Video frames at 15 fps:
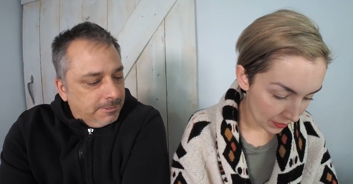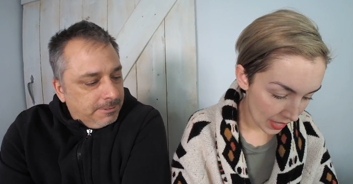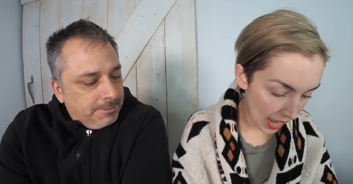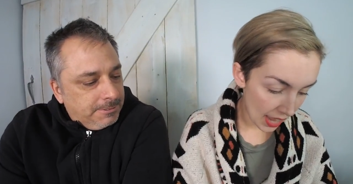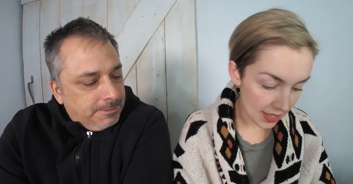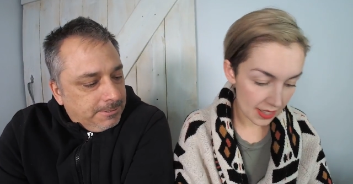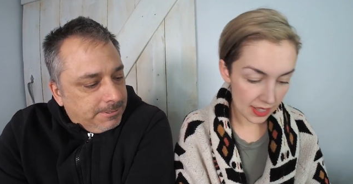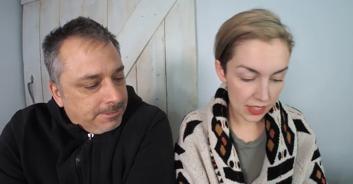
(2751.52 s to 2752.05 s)

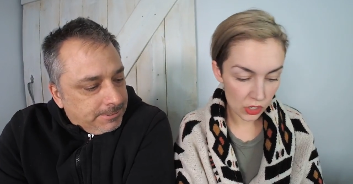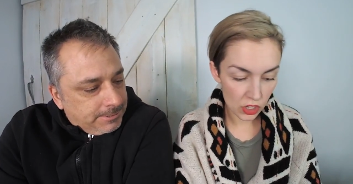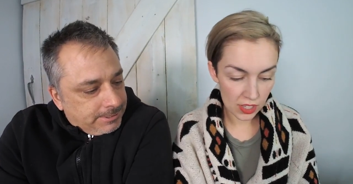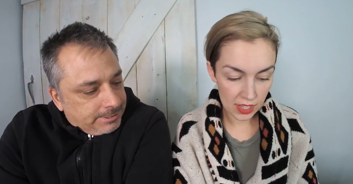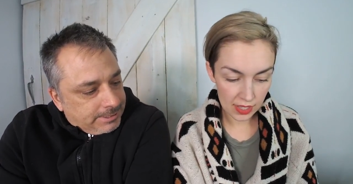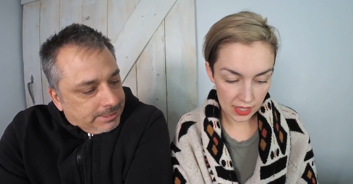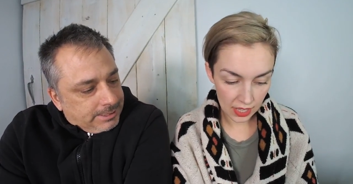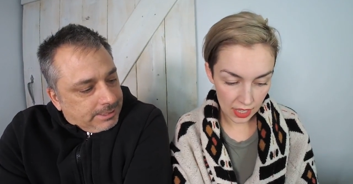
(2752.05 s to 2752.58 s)
Speaker 1: Yes,
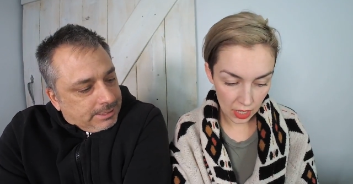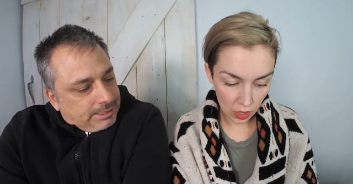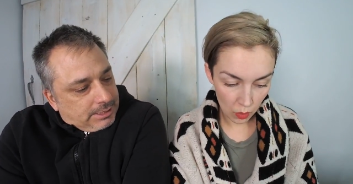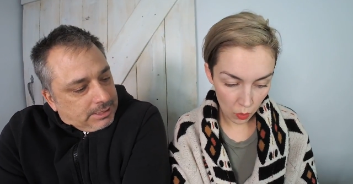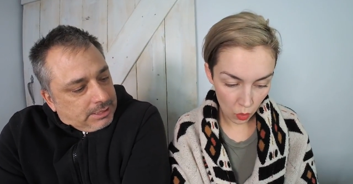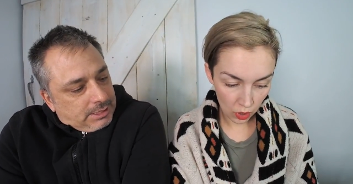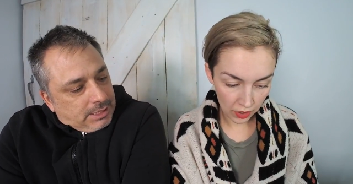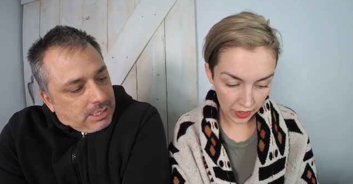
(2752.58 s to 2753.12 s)
she says the
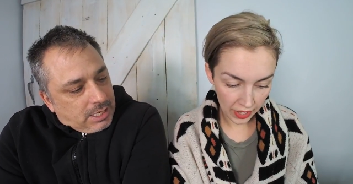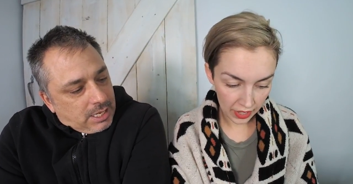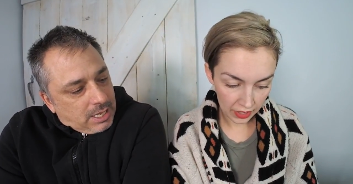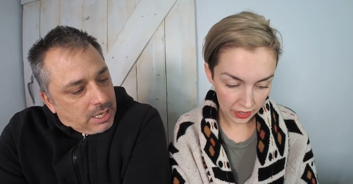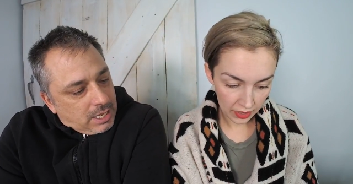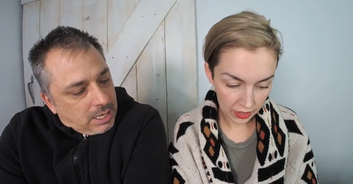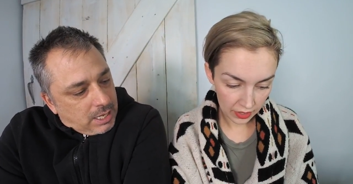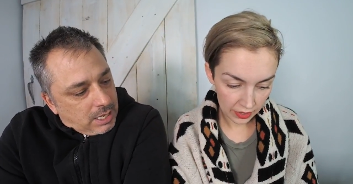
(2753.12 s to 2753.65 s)
hikikomori.
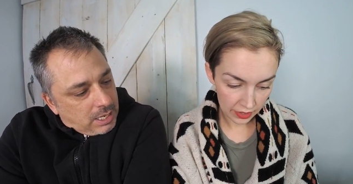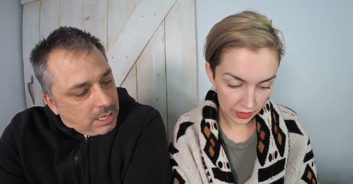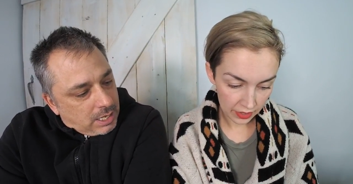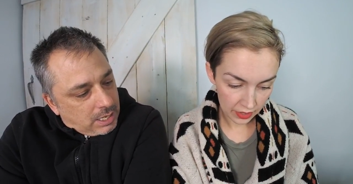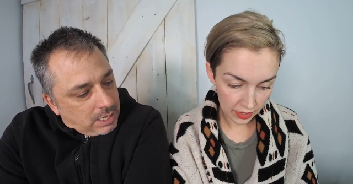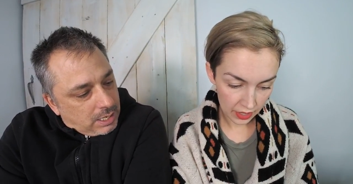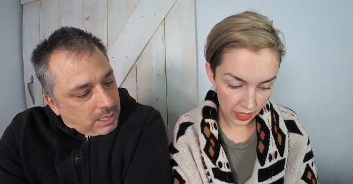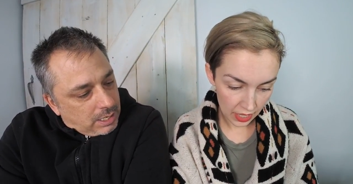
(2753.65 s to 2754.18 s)

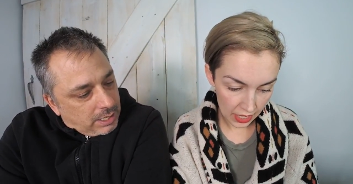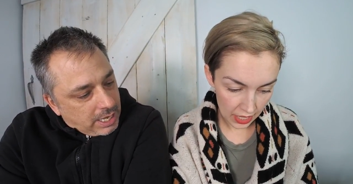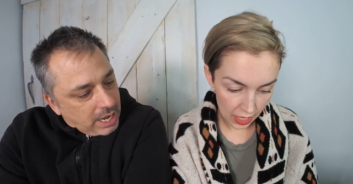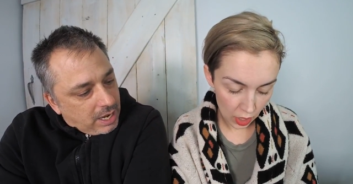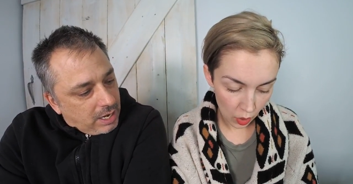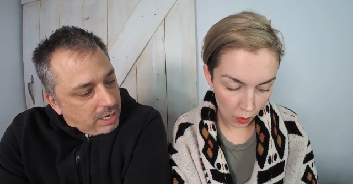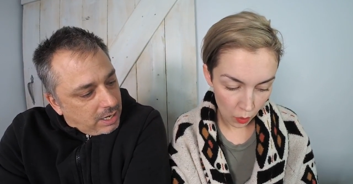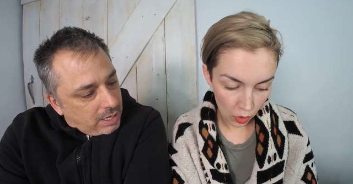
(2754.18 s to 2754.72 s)

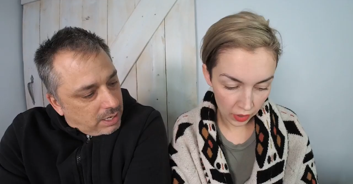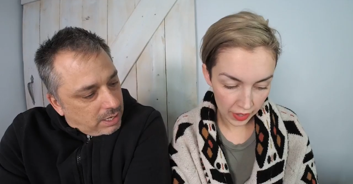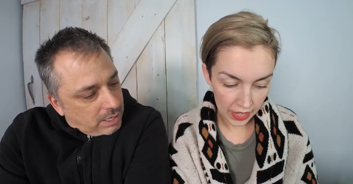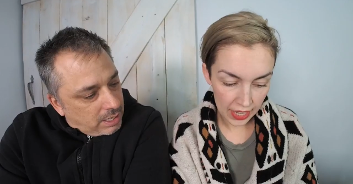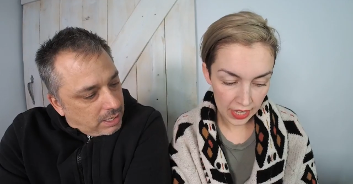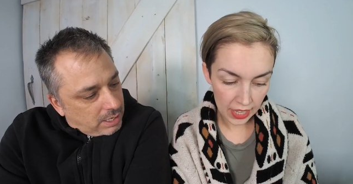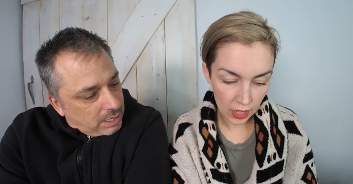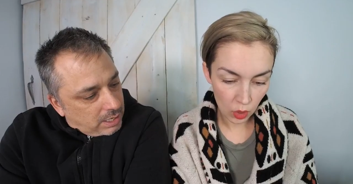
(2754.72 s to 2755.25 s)

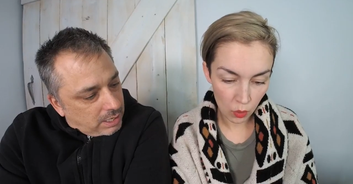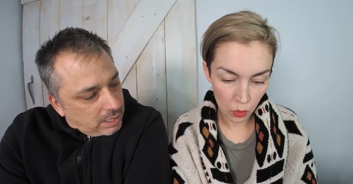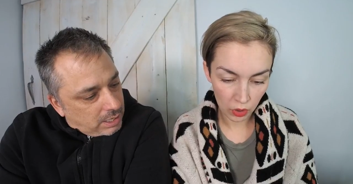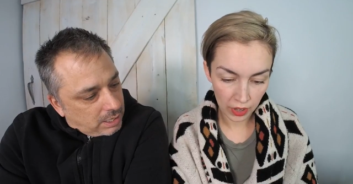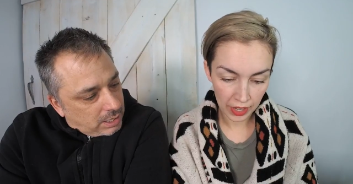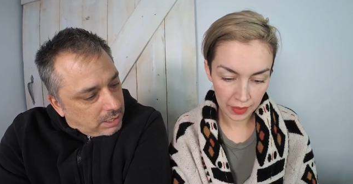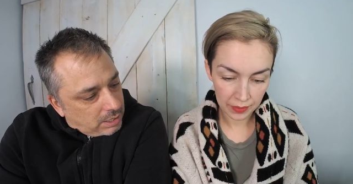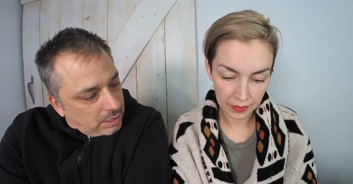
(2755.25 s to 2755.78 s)
Speaker 2: Hikikomori, yeah.
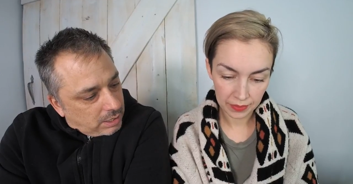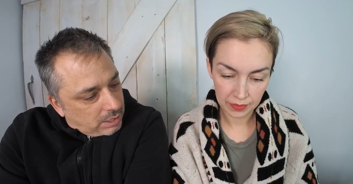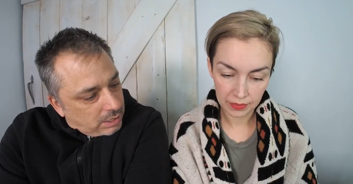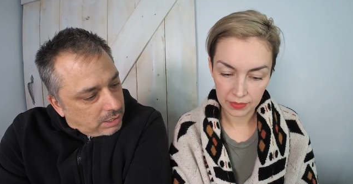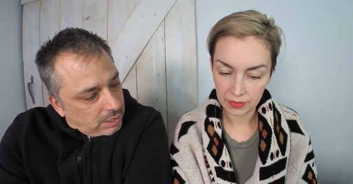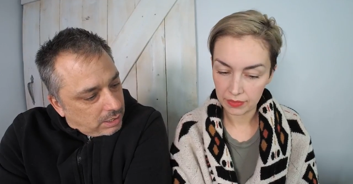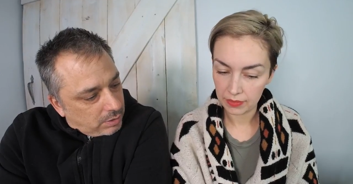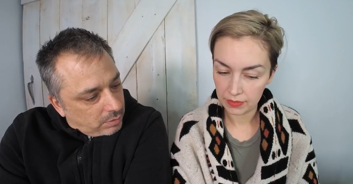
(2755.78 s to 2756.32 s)
Hikikomori.
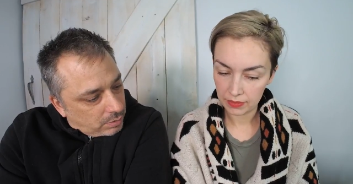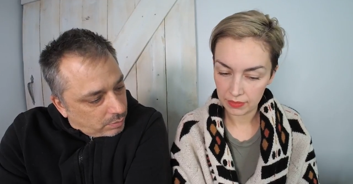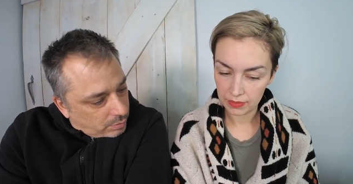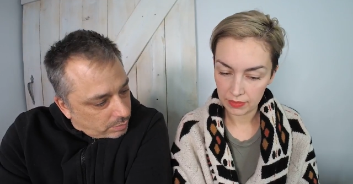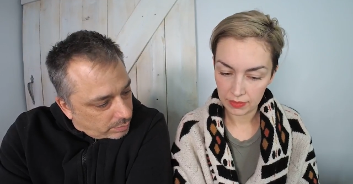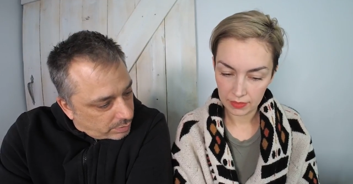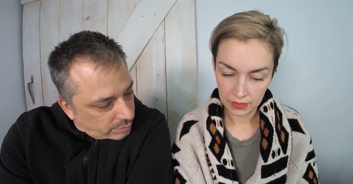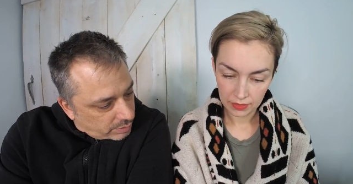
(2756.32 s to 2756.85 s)

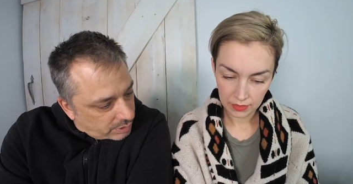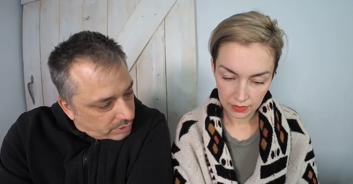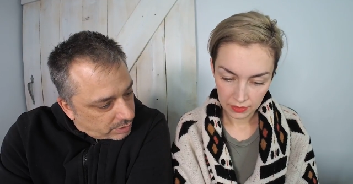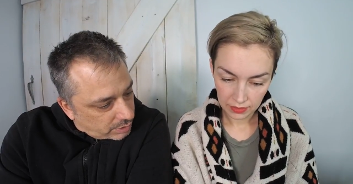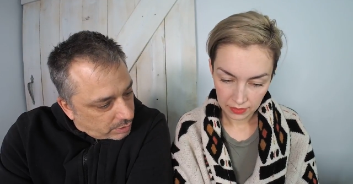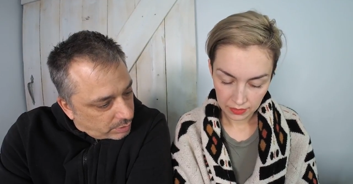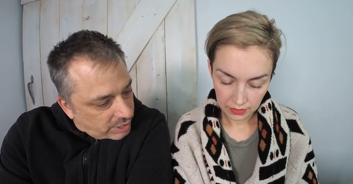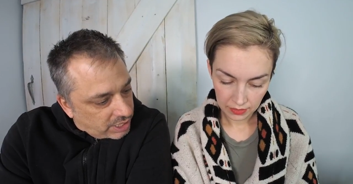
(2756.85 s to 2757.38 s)

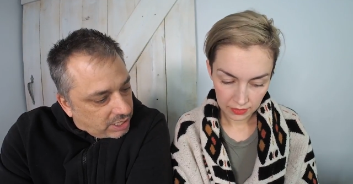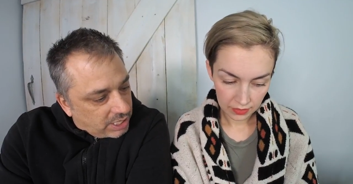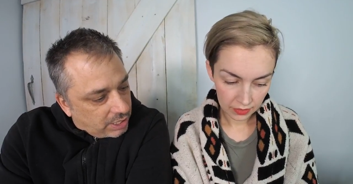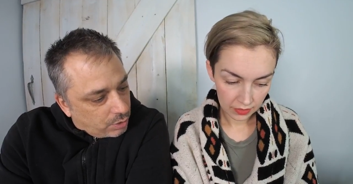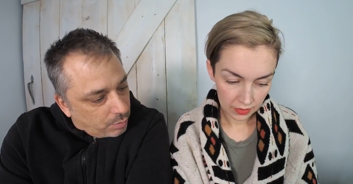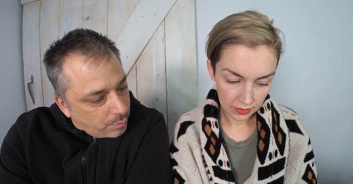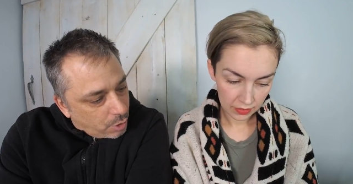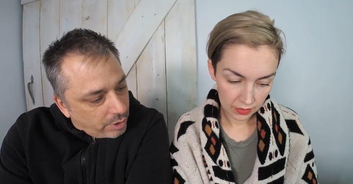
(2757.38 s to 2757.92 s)
Oh,
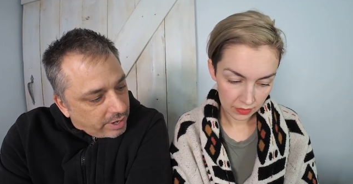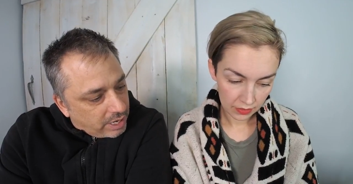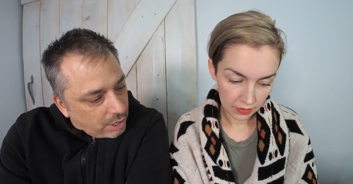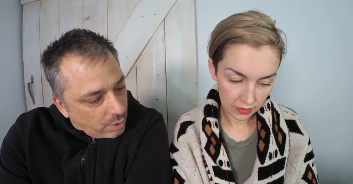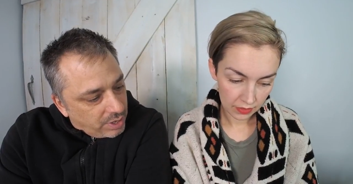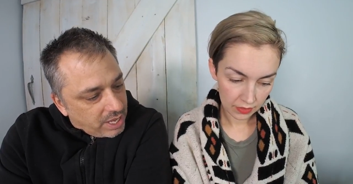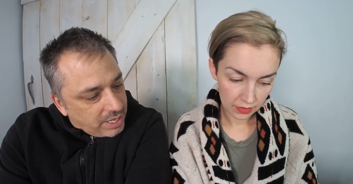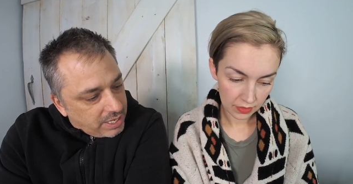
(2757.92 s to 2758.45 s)

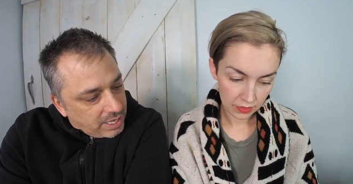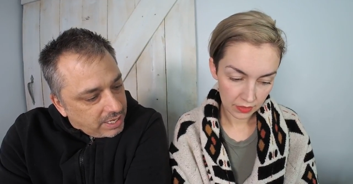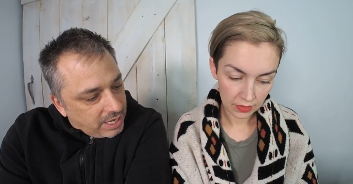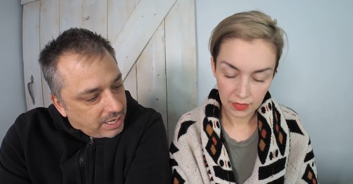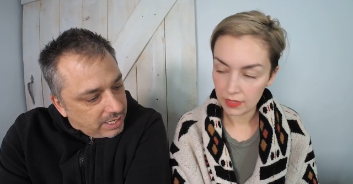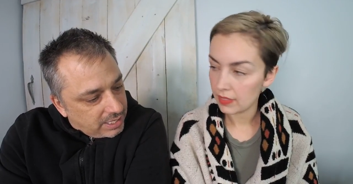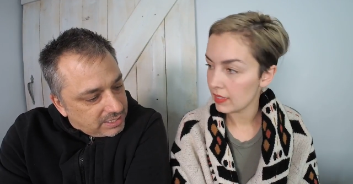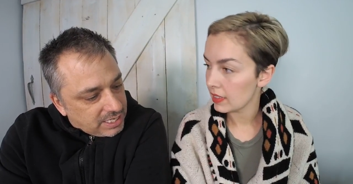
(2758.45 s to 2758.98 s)
hikikomori. Oh,
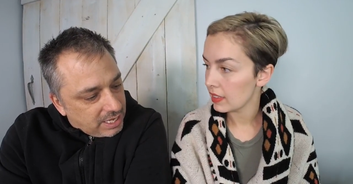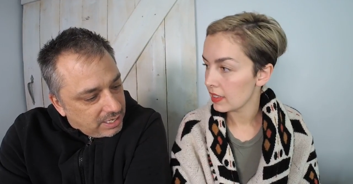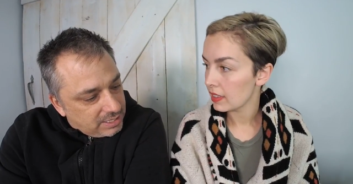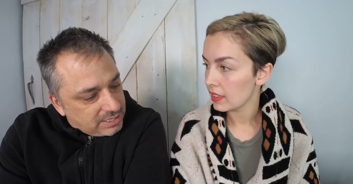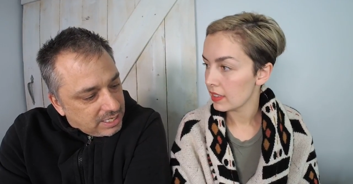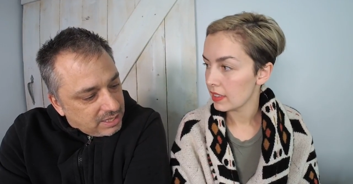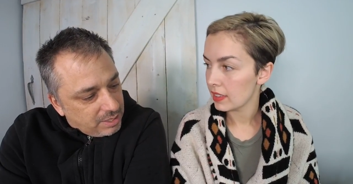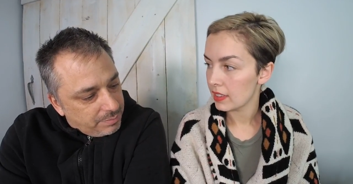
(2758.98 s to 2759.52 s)
yeah. Is
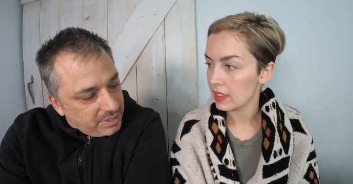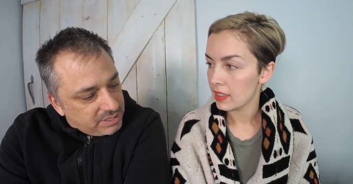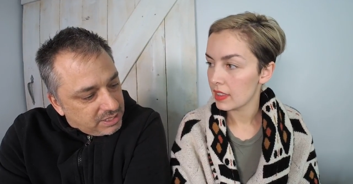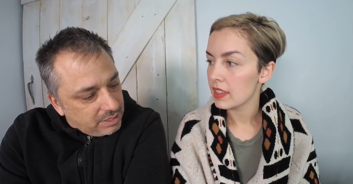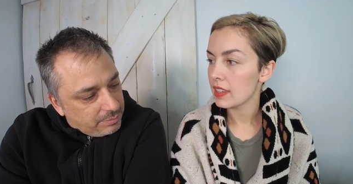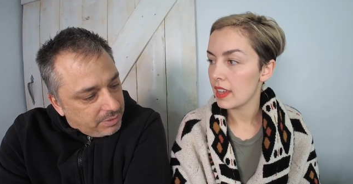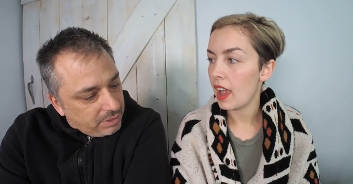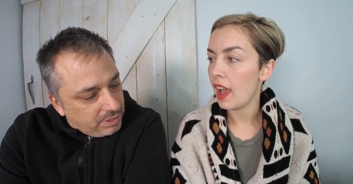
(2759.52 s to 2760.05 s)
that the missing